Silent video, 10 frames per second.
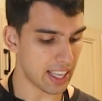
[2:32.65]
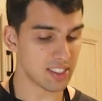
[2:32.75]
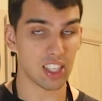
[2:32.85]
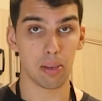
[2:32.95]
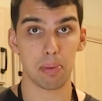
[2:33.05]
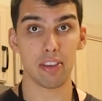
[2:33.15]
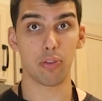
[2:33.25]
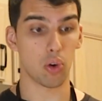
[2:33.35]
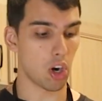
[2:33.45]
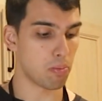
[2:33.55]
that's gonna be
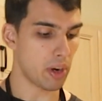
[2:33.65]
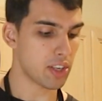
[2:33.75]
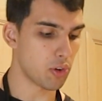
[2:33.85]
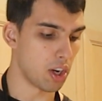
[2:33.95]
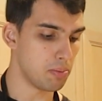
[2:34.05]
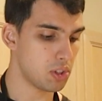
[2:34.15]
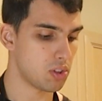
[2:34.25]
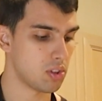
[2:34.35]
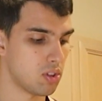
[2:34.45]
for our breadcrumbs.